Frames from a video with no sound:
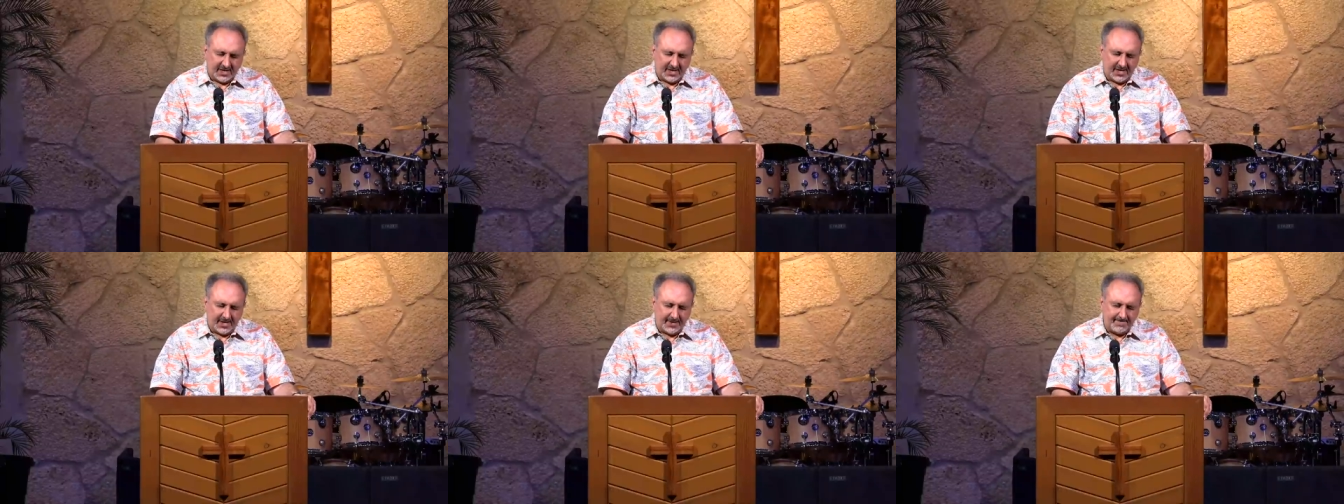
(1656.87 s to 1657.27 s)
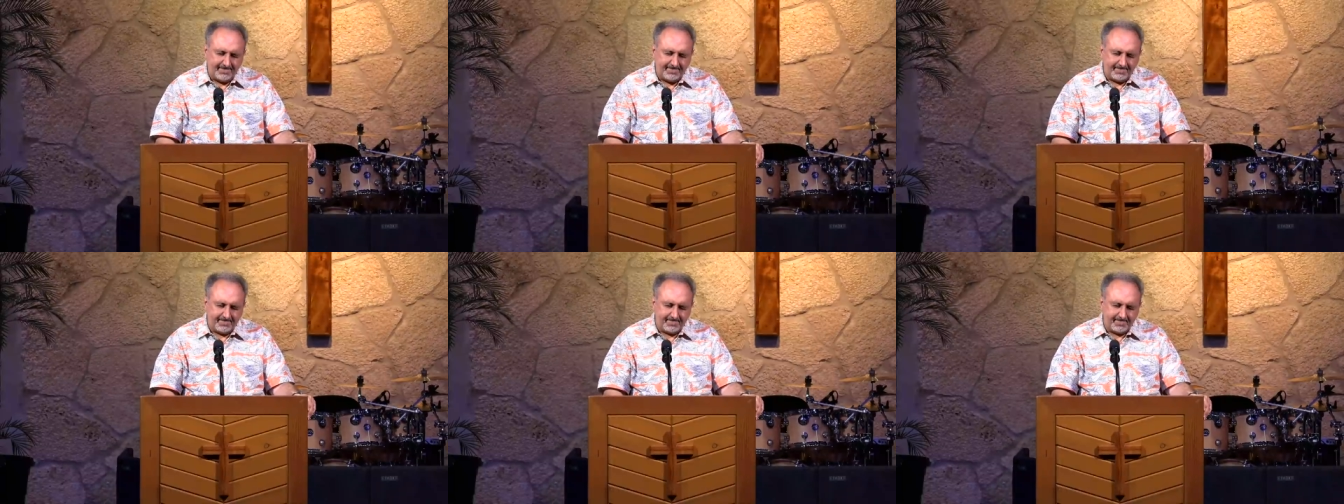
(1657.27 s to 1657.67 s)

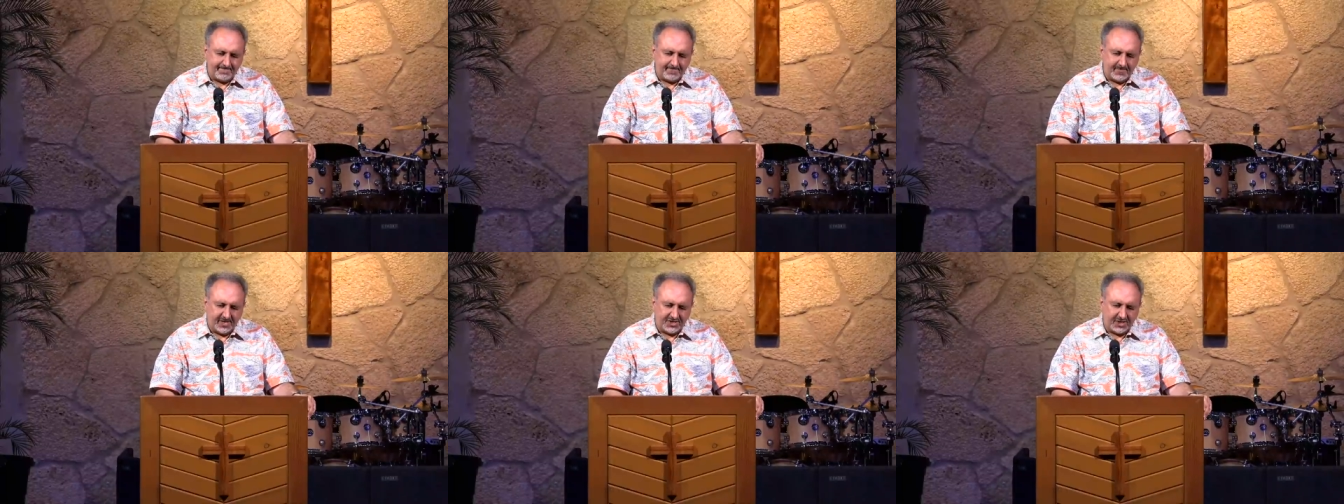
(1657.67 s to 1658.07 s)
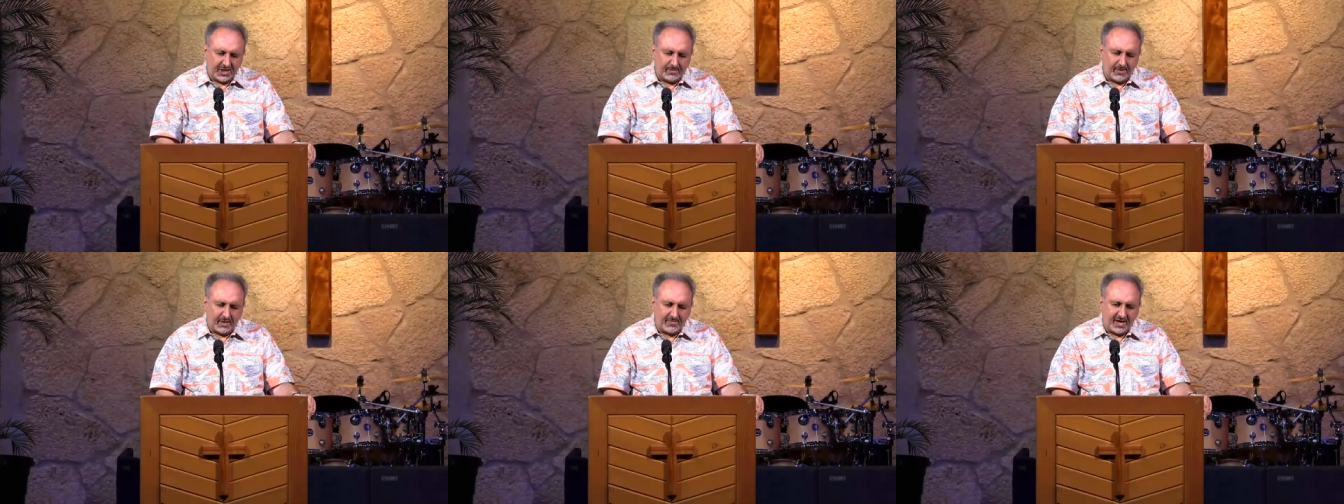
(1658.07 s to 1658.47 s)
Um, Let's
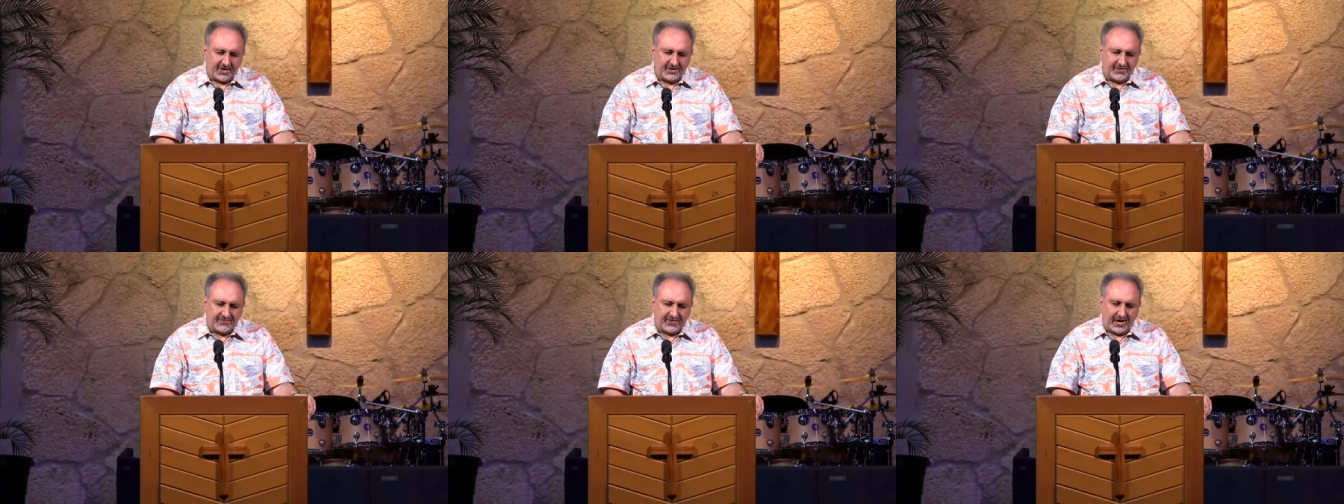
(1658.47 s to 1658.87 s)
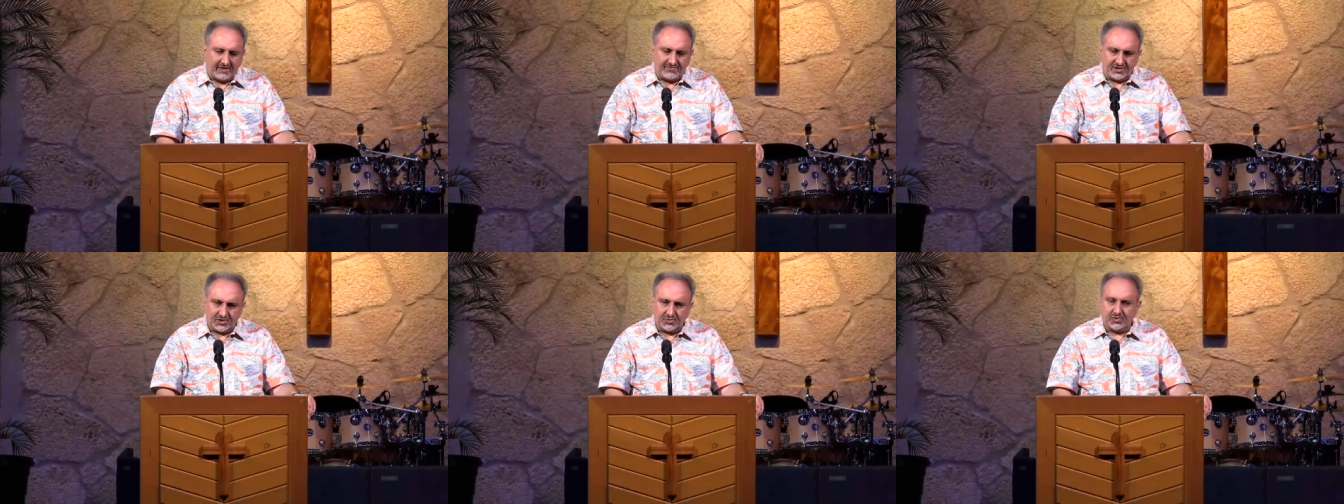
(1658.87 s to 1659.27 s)
talk about Matthew
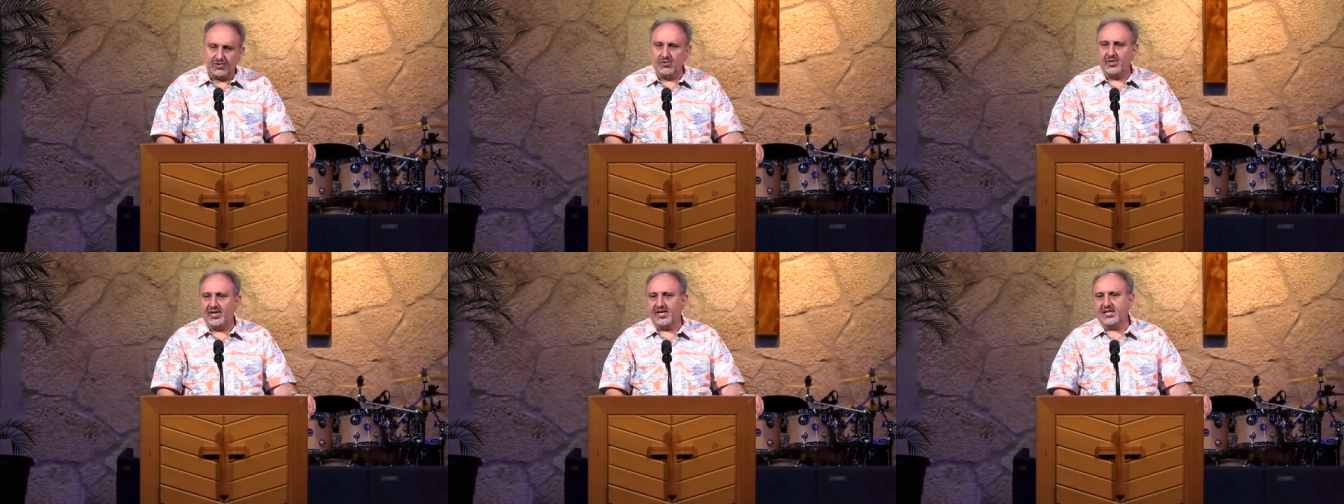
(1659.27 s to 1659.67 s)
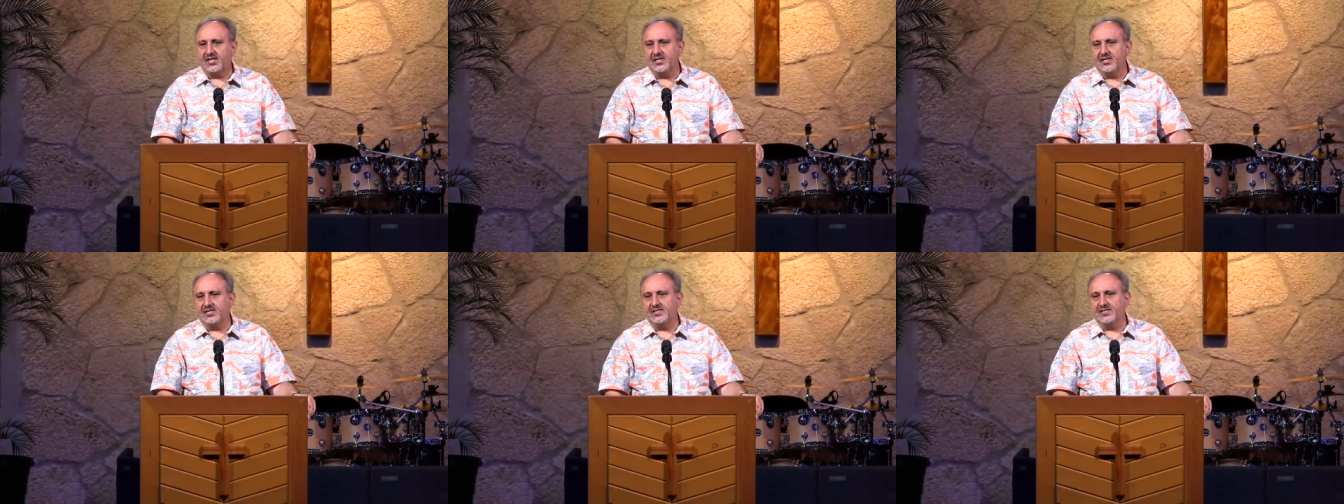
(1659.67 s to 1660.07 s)
5 just real
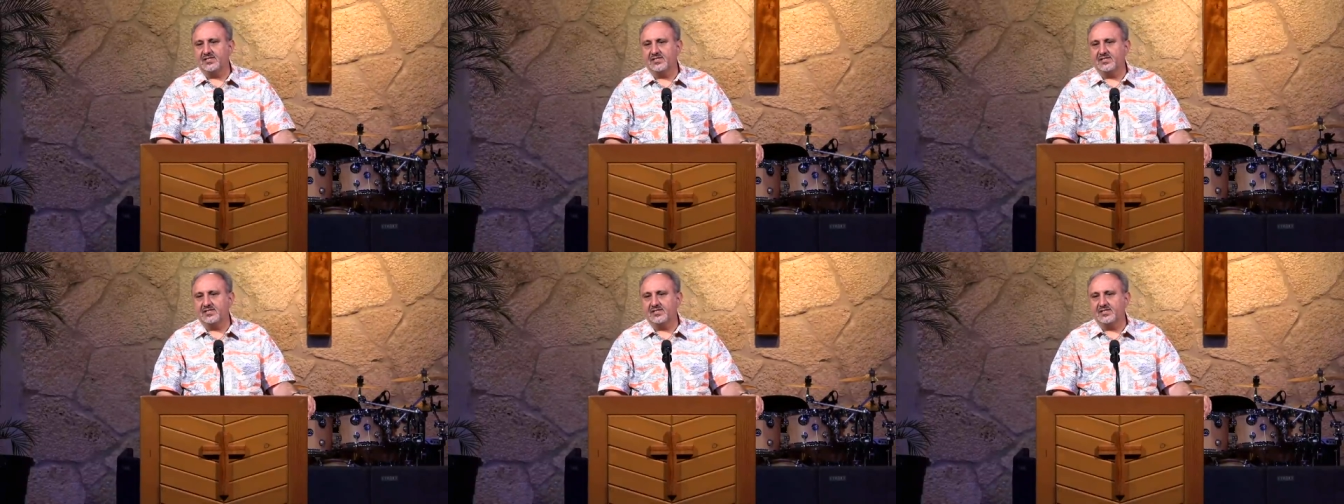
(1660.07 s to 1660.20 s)
quick.